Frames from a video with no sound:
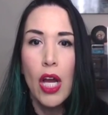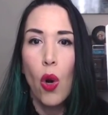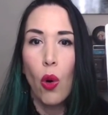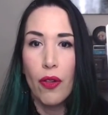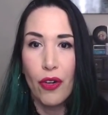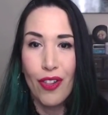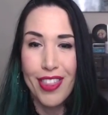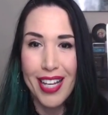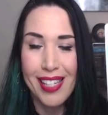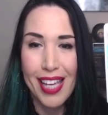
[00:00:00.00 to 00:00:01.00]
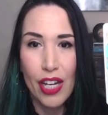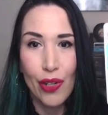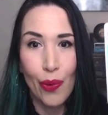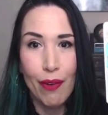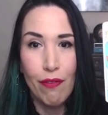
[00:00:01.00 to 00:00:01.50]
or there are things in
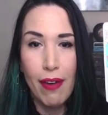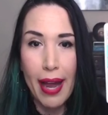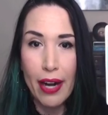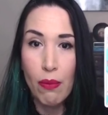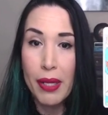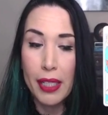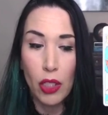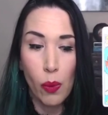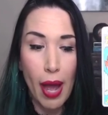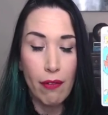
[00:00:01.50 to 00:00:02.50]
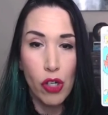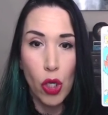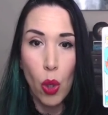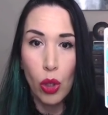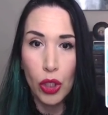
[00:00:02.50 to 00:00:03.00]
your environment that you have
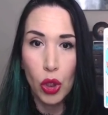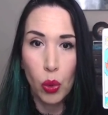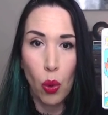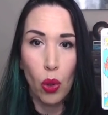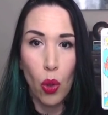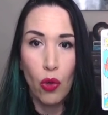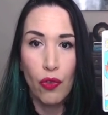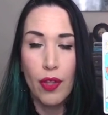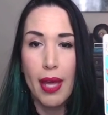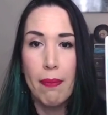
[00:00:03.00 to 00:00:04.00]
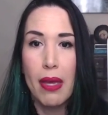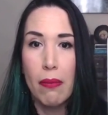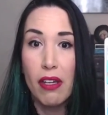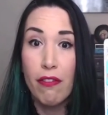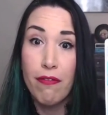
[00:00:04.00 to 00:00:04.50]
no control over that may
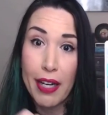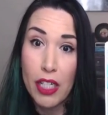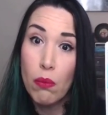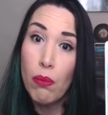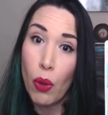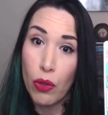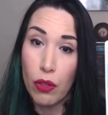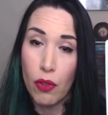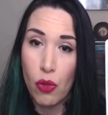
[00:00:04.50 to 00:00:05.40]
be affecting both of you.